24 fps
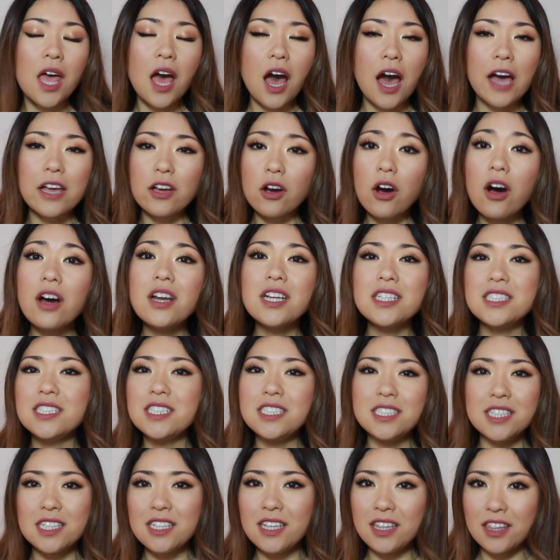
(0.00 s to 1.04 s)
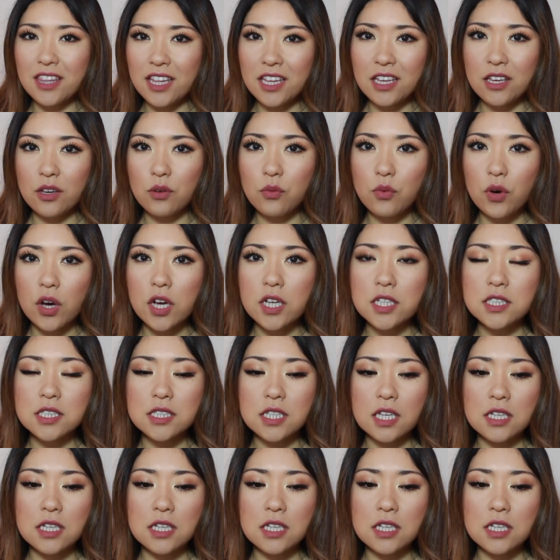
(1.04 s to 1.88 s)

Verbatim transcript: I honestly didn't think it was.